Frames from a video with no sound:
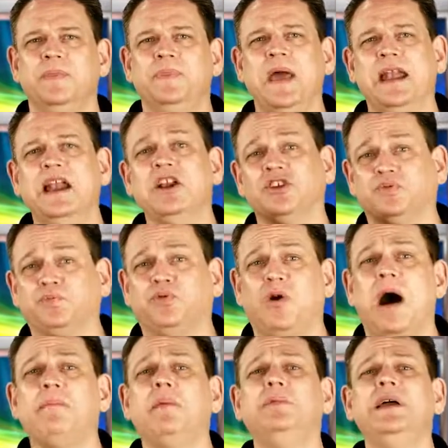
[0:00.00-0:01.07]
then it is
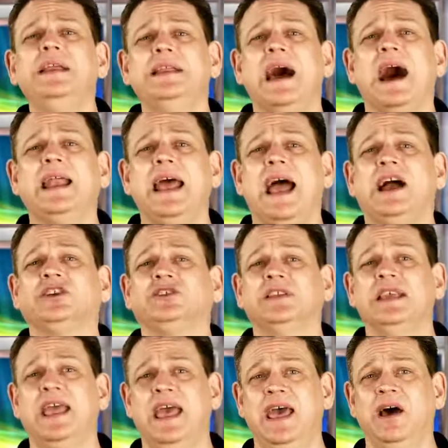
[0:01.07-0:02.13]
probably not
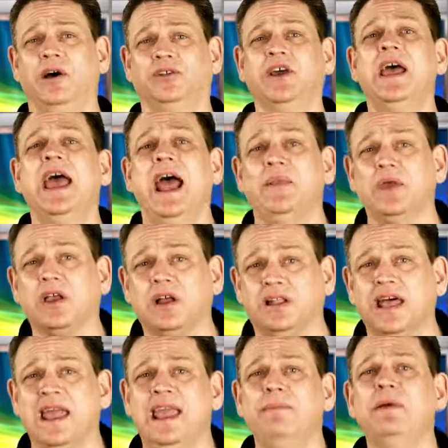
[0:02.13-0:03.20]
actually held and the
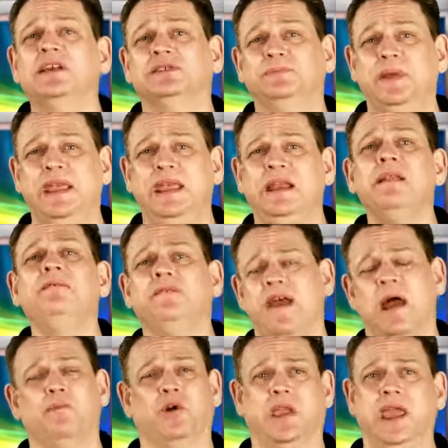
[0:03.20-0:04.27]
claim is being
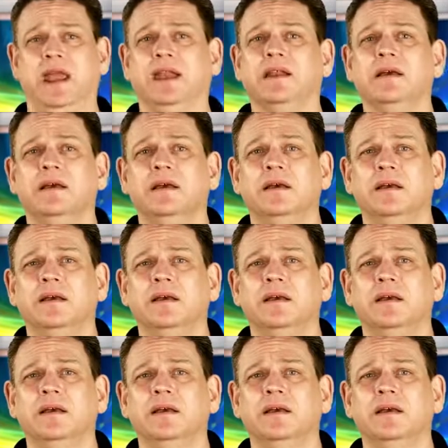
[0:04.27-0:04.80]
fabricated.